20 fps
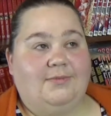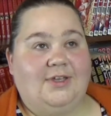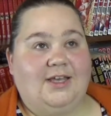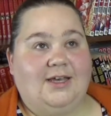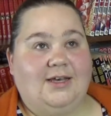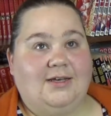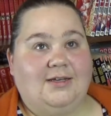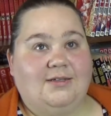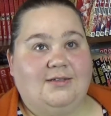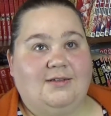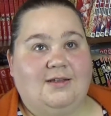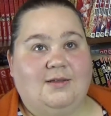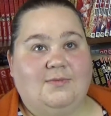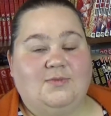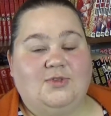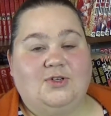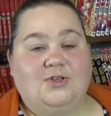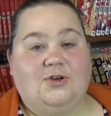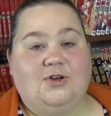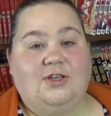Yeah,
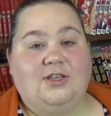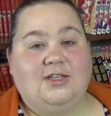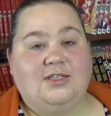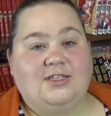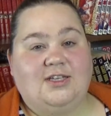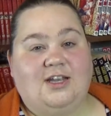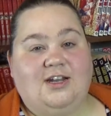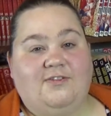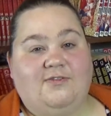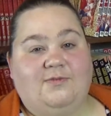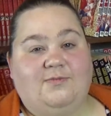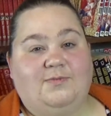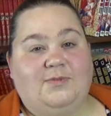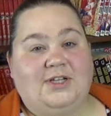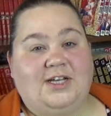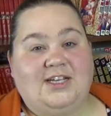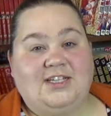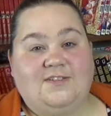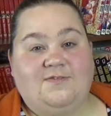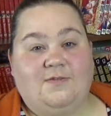I'm sorry, that's kind of
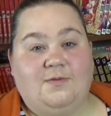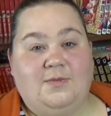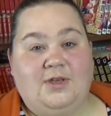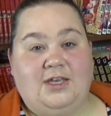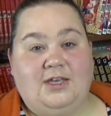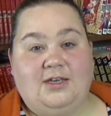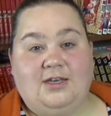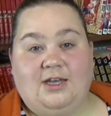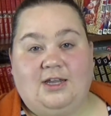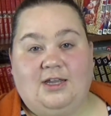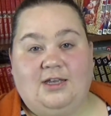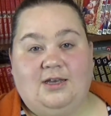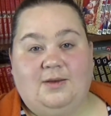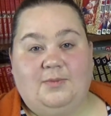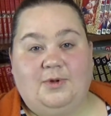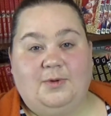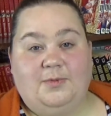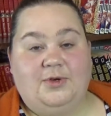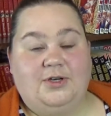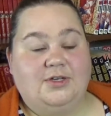blasphemy, cutting
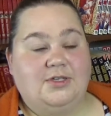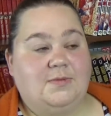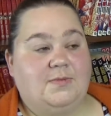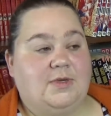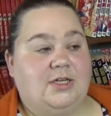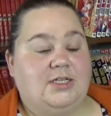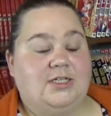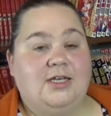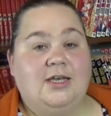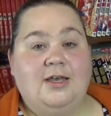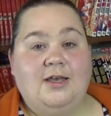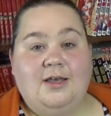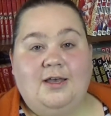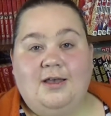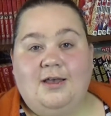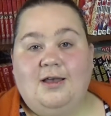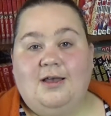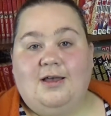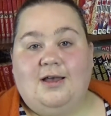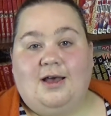up your books, but
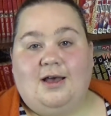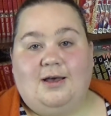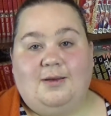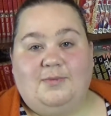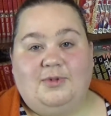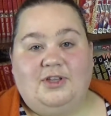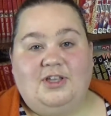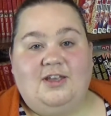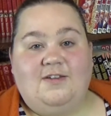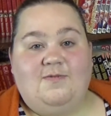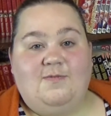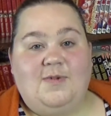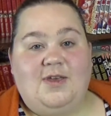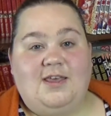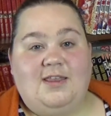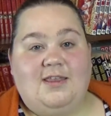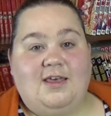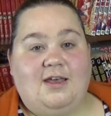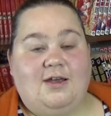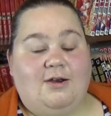believe
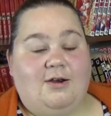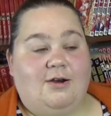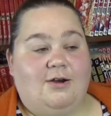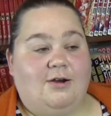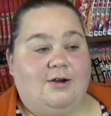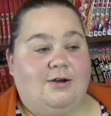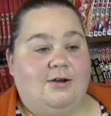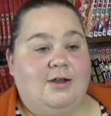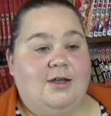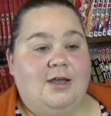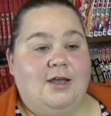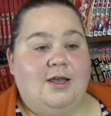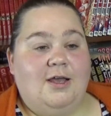me, there's